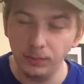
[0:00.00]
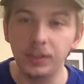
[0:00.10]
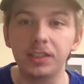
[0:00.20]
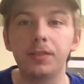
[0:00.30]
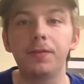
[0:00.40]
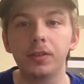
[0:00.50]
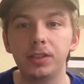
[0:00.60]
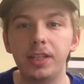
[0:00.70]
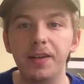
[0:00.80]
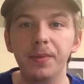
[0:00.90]
That's the
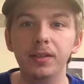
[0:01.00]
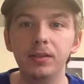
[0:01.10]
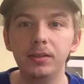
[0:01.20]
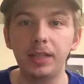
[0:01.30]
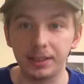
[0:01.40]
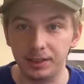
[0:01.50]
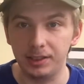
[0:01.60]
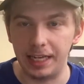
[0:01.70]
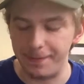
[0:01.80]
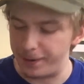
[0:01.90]
first statement. That's the
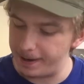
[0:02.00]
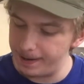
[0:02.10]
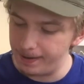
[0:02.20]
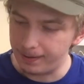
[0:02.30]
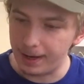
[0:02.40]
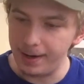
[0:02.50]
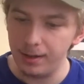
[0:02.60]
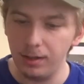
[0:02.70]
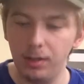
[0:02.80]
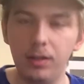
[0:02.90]
statement, right?
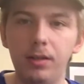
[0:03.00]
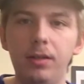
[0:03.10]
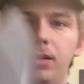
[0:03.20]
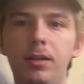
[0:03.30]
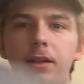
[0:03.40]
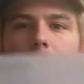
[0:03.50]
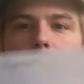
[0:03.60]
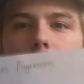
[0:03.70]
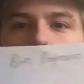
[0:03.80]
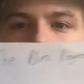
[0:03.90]
That
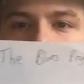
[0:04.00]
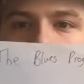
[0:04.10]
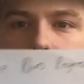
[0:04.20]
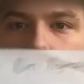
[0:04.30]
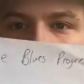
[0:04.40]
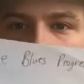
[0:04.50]
went over the first 4